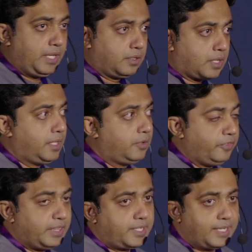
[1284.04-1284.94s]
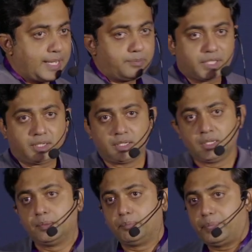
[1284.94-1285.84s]
run within Lambda
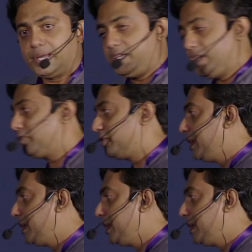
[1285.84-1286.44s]
by if there